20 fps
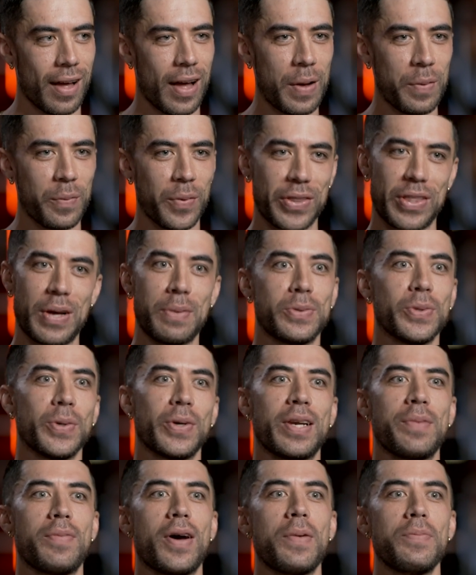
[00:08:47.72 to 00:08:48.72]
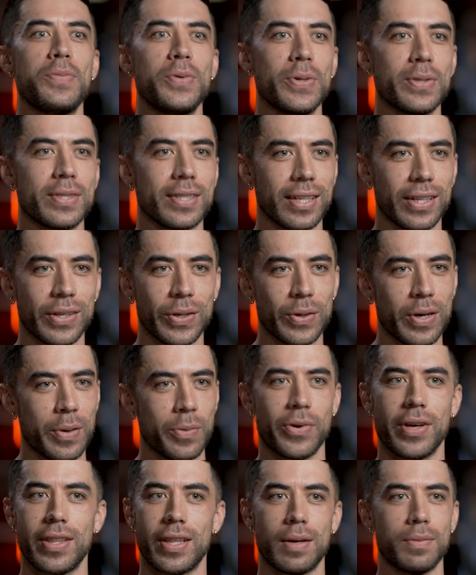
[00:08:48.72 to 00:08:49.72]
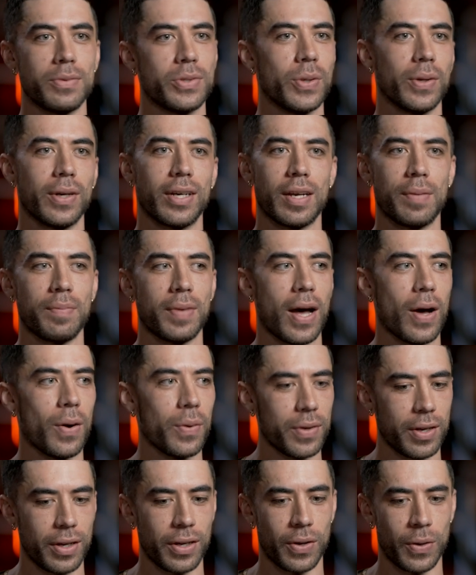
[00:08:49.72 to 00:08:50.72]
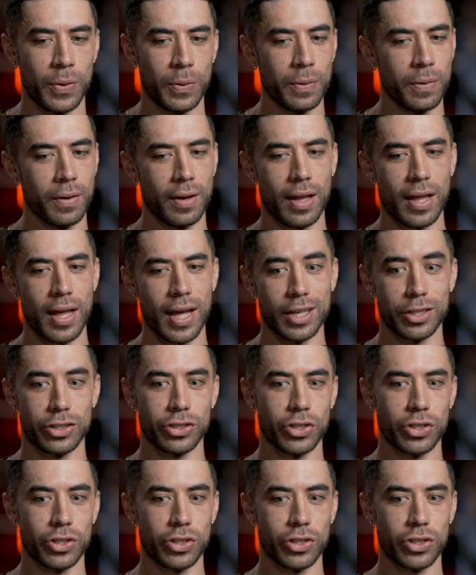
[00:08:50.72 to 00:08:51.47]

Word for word: Um, whether I'm talking about music or whether I'm talking about, you know, a